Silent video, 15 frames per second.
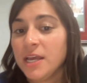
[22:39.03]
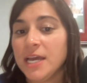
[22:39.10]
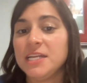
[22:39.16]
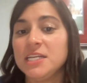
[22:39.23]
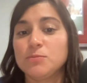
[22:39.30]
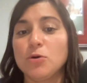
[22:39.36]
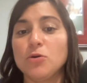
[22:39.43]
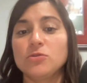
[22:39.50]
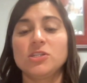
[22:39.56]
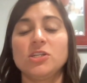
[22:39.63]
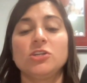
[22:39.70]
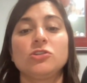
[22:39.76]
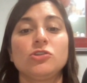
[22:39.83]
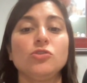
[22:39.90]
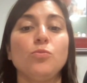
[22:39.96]
And he's posted
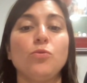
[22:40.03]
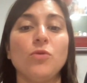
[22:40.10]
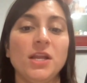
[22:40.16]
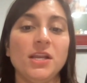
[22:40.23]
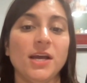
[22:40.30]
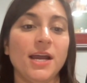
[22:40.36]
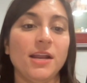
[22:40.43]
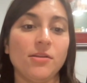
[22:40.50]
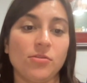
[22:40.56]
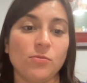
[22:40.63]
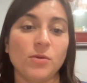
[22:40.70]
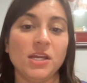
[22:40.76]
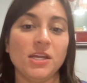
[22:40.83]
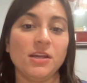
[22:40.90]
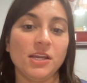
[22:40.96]
a
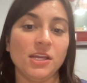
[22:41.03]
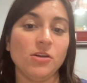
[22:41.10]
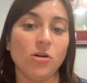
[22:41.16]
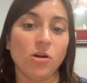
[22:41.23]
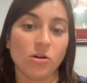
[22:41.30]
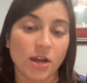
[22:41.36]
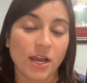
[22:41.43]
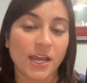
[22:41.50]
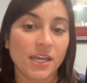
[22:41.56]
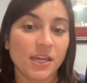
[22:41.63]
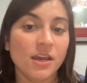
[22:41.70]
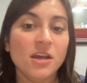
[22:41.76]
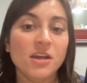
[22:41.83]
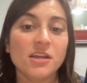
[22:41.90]
2.93 ERA,